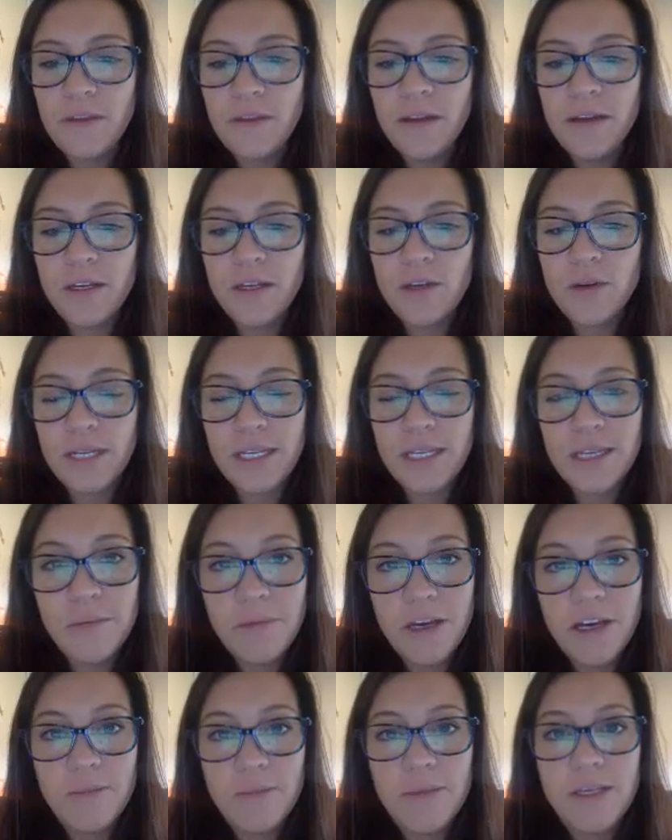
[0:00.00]
You can
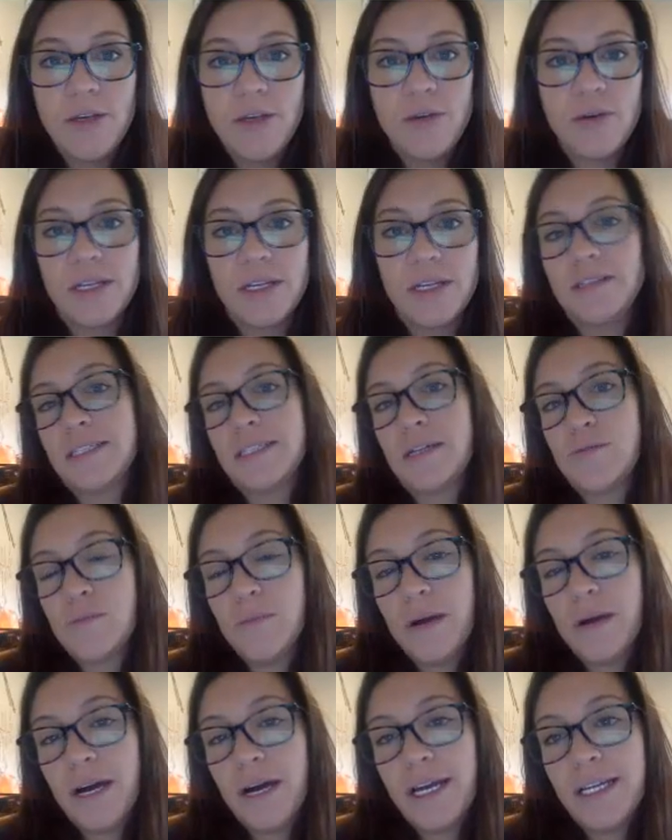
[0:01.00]
email me, you can send
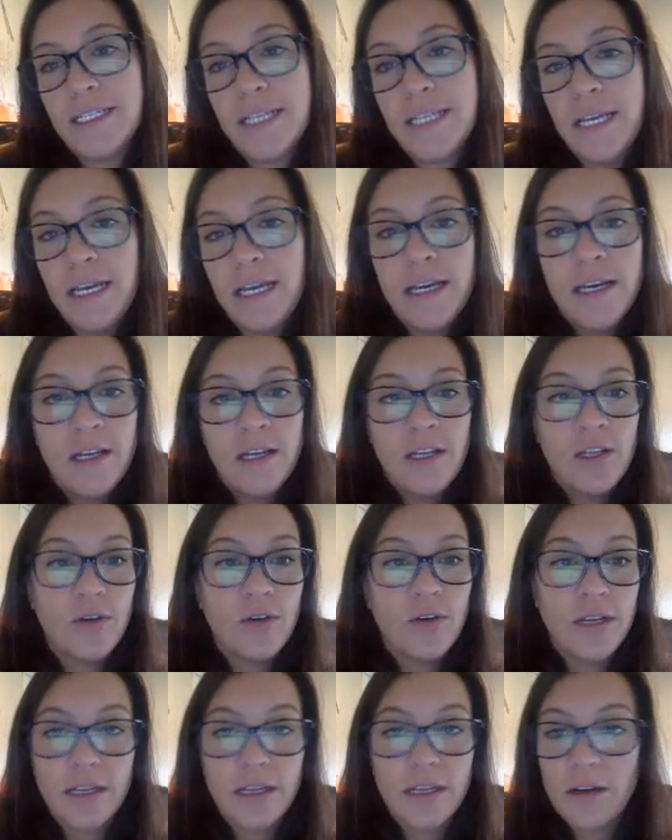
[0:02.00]
remind, you
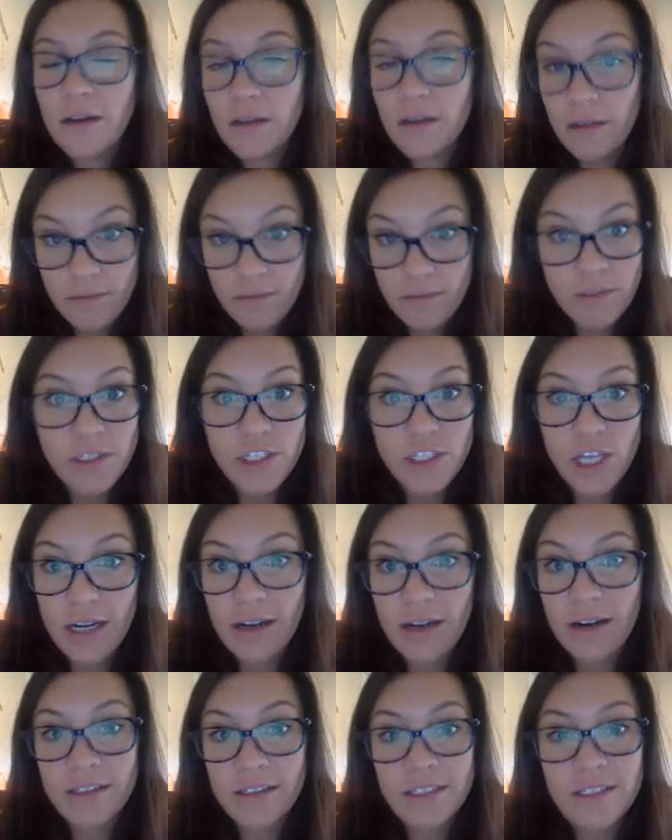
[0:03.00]
can
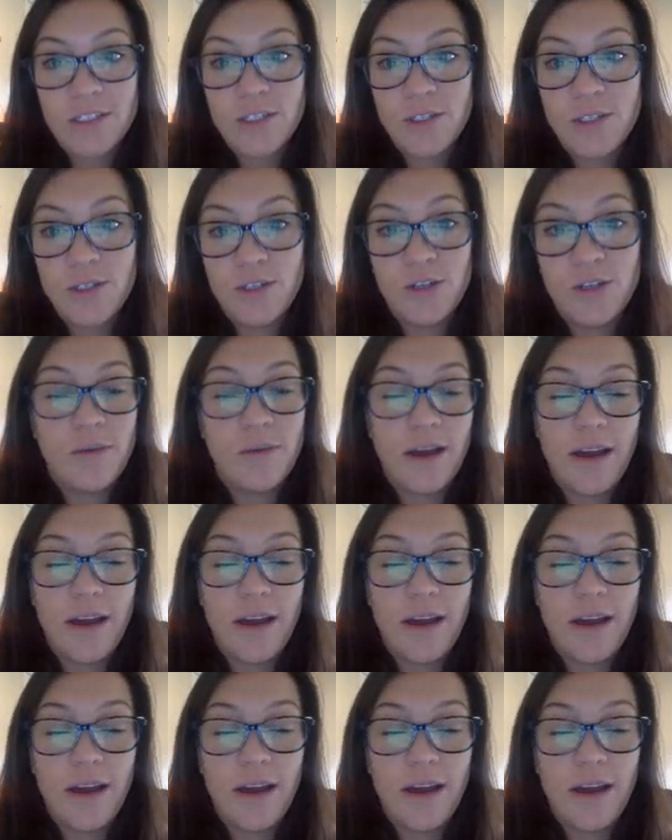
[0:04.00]
check onto the Zoom.